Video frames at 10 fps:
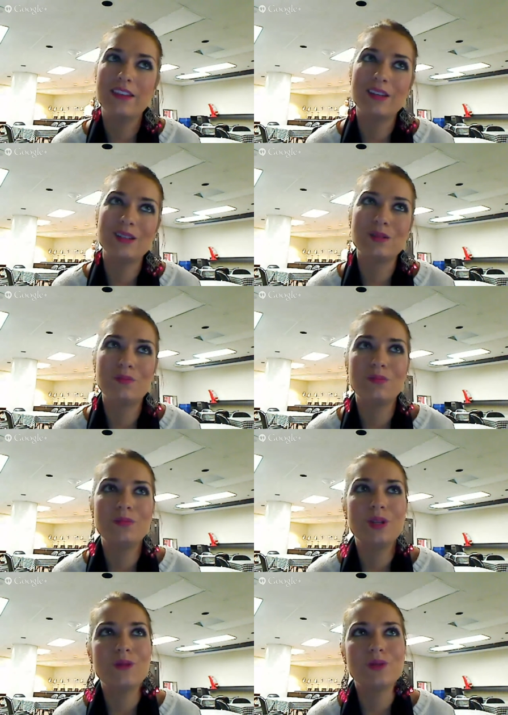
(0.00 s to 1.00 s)
I think it's
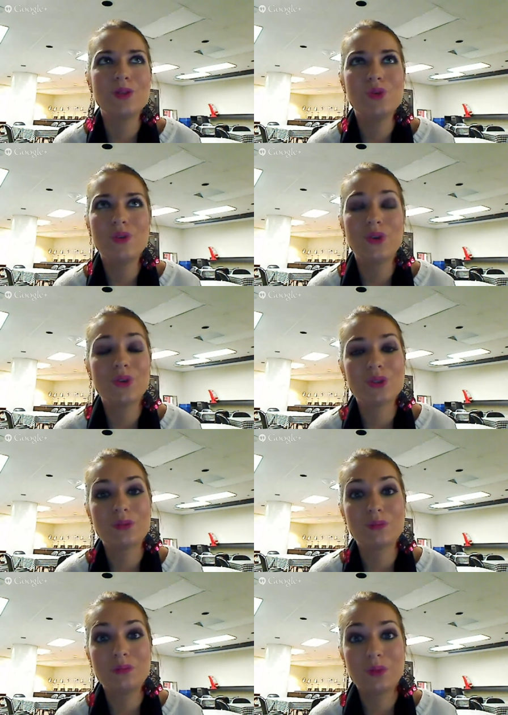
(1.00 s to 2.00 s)
too difficult
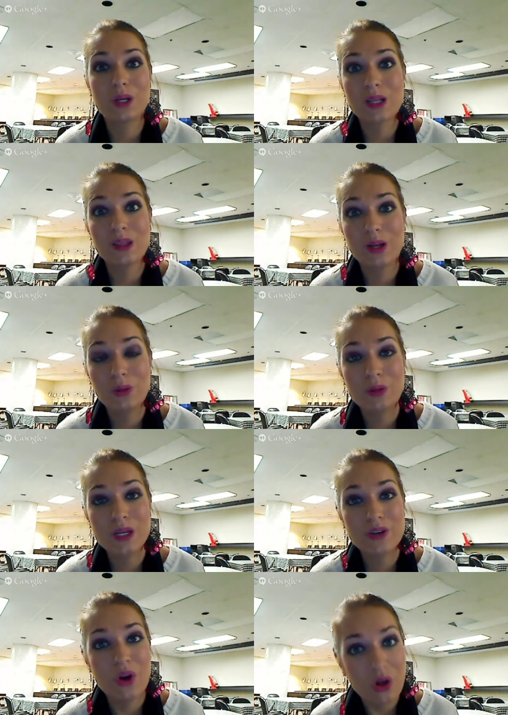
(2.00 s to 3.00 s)
to predict that he'll
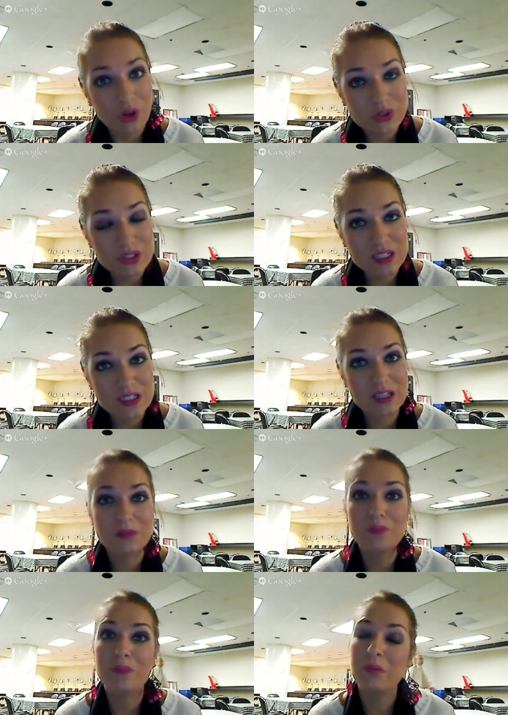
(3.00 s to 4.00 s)
be here all
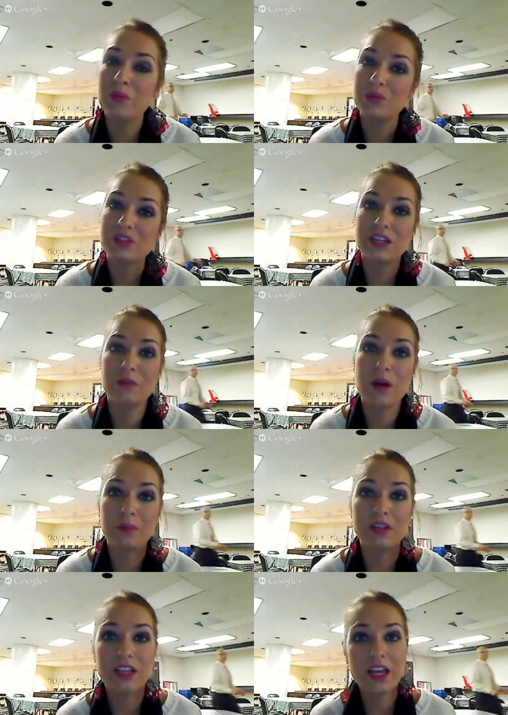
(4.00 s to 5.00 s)
season. Maybe we'll see him
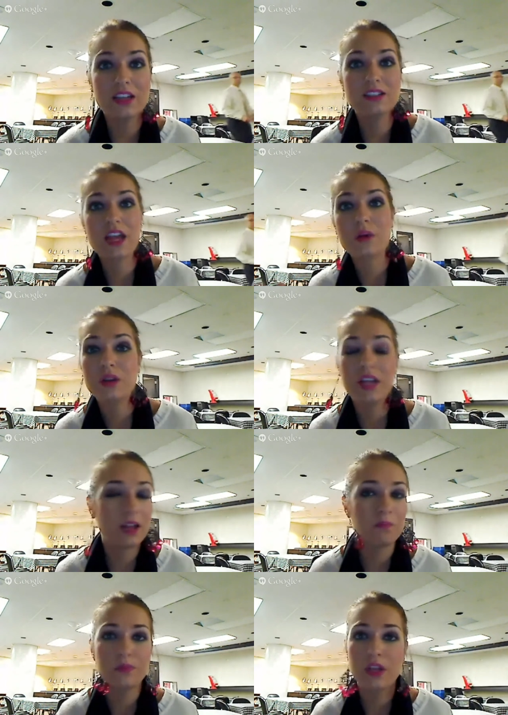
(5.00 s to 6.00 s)
up again, down
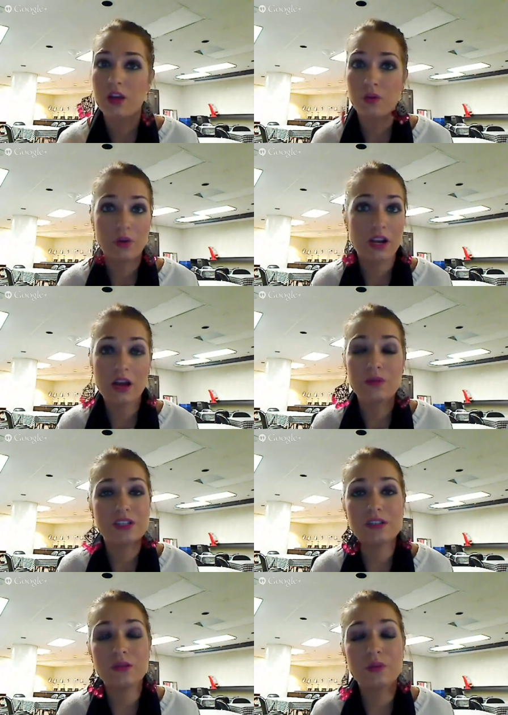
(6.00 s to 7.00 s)
again. Right now
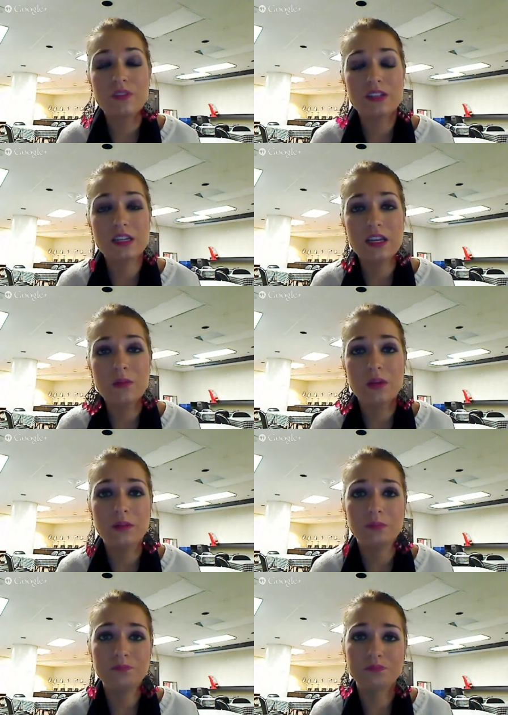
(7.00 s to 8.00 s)
he's still with the team,
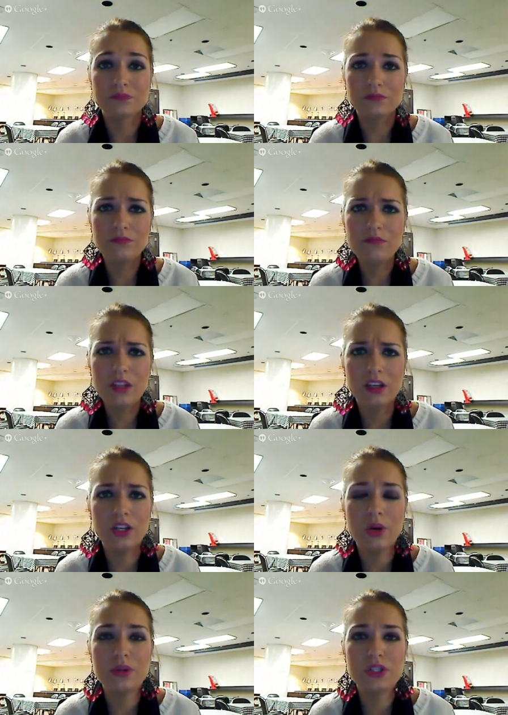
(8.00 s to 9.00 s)
and
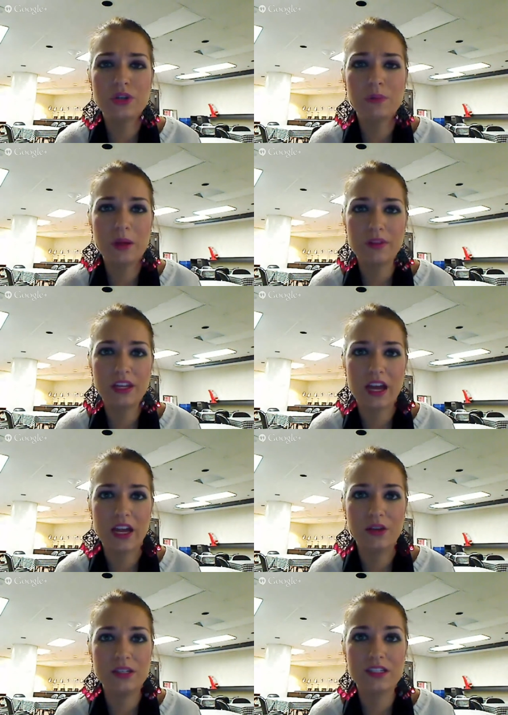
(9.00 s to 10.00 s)
until maybe the
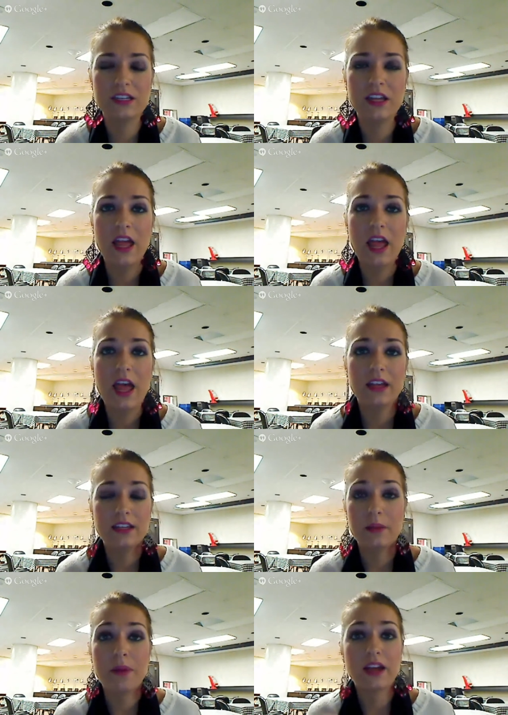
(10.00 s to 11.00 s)
Coyotes
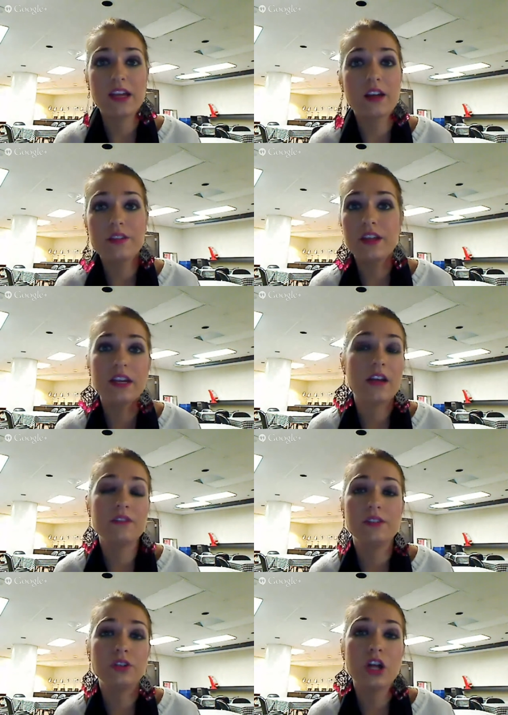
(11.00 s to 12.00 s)
get back healthy and
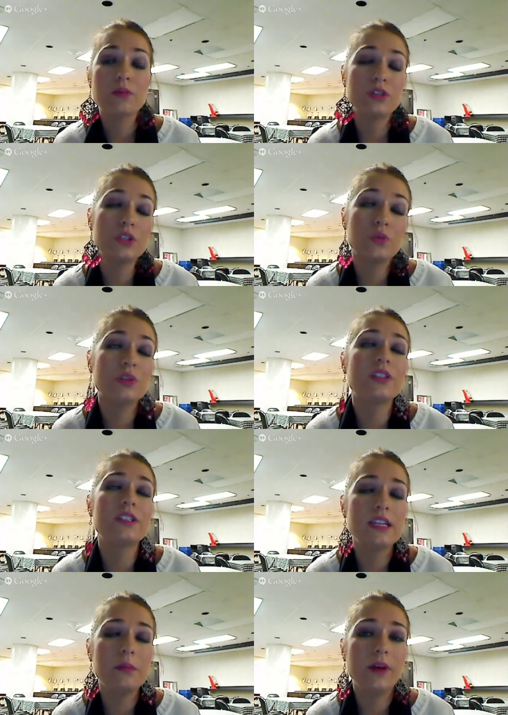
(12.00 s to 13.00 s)
have different options, we'll
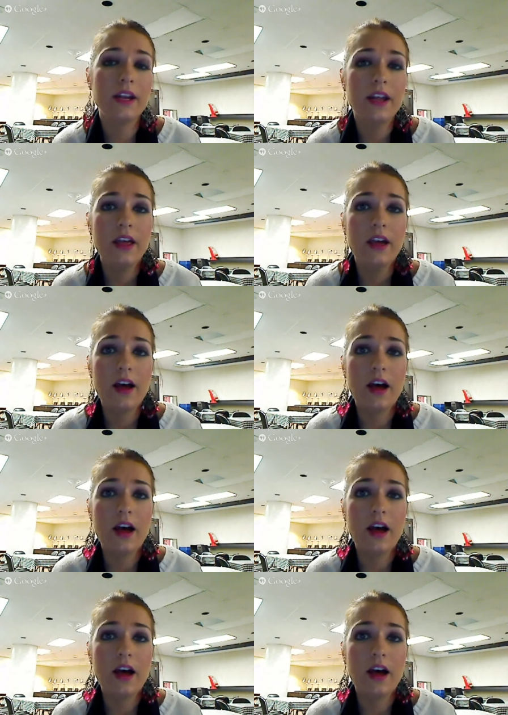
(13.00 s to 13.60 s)
see. But